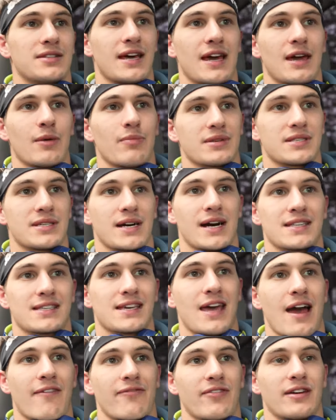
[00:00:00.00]
take besides
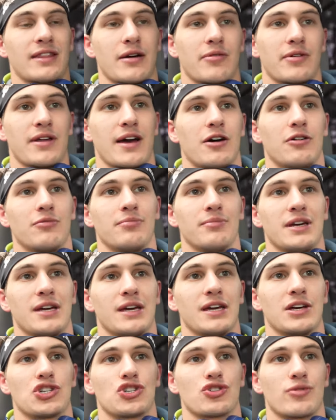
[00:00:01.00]
caffeine that would help me
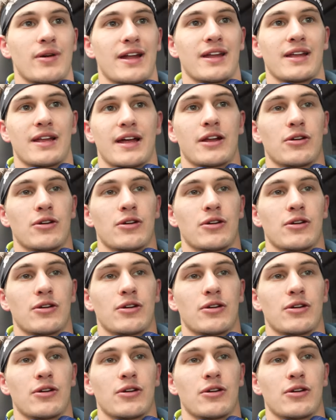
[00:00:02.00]
get shredded.